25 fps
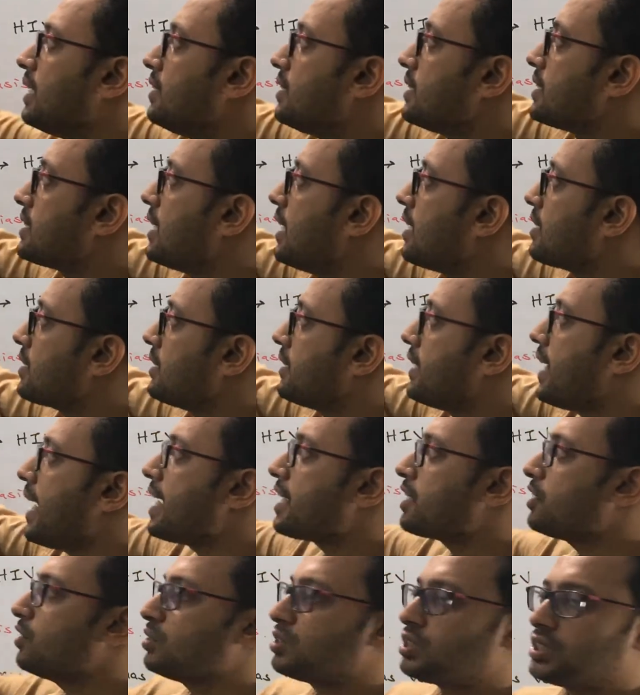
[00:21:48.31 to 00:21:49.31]
And these are the
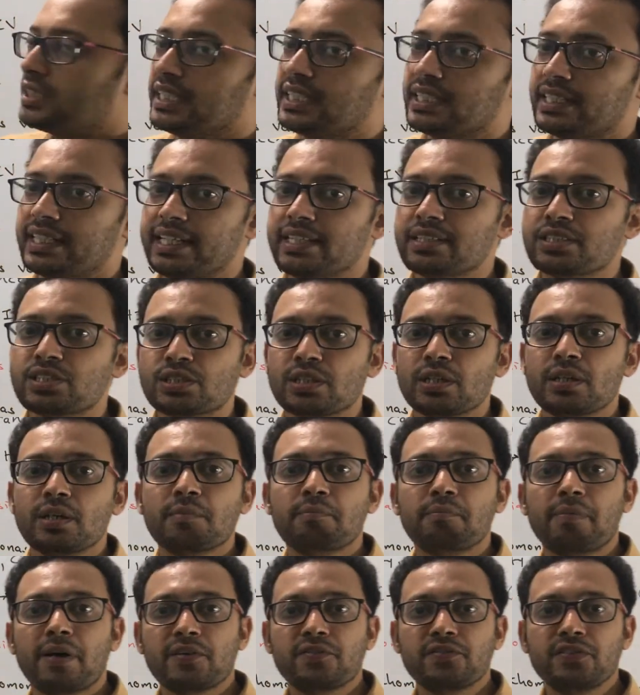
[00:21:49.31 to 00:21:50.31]
diagnostic tests
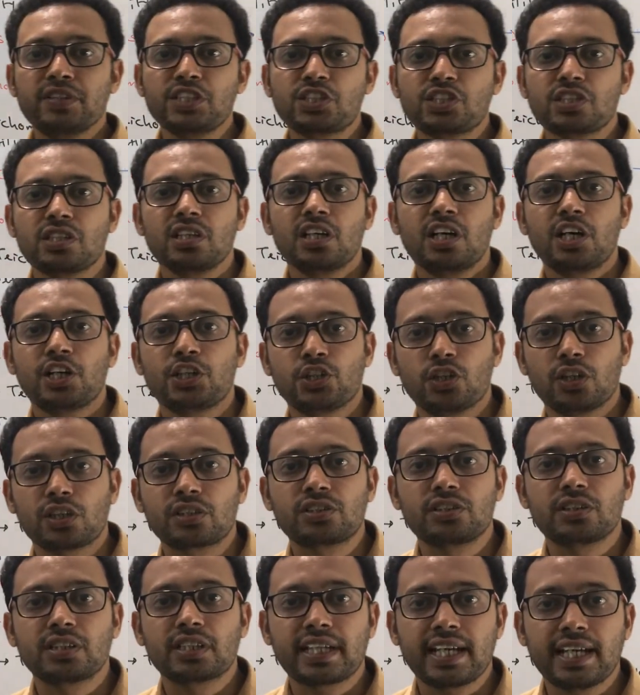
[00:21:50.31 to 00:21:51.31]
by which a
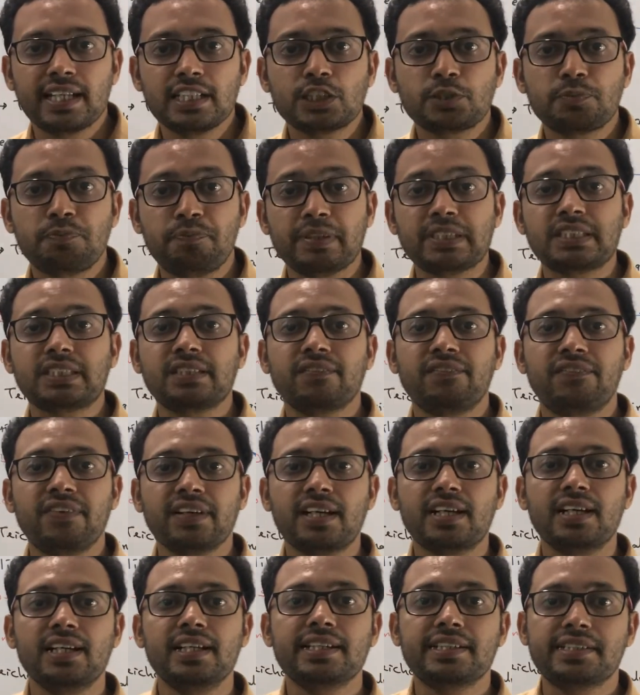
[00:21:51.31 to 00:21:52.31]
doctor can
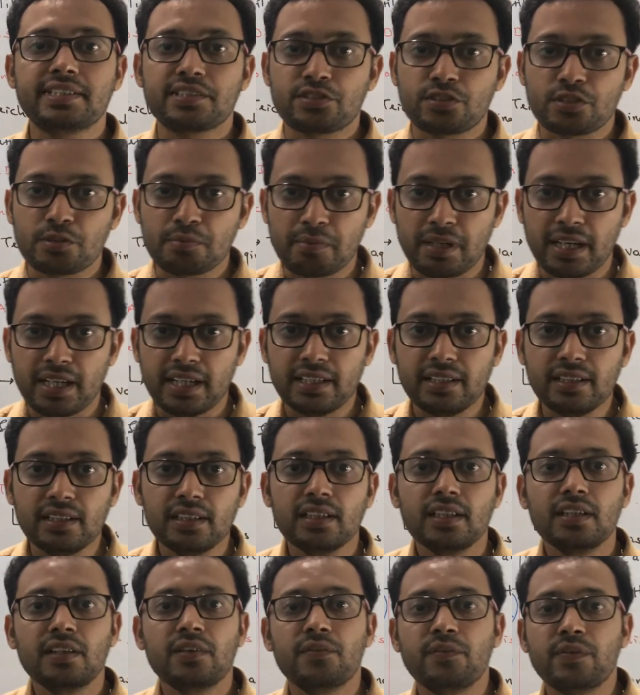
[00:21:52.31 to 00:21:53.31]
specifically determine
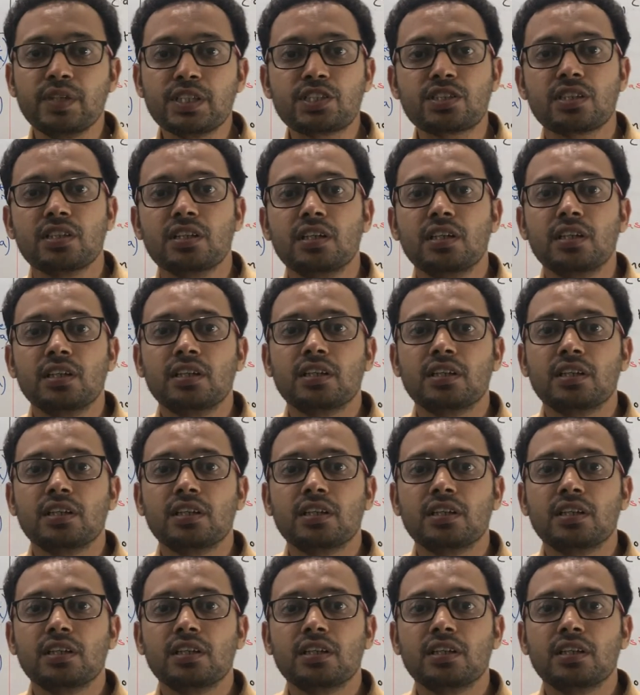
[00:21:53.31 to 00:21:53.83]
which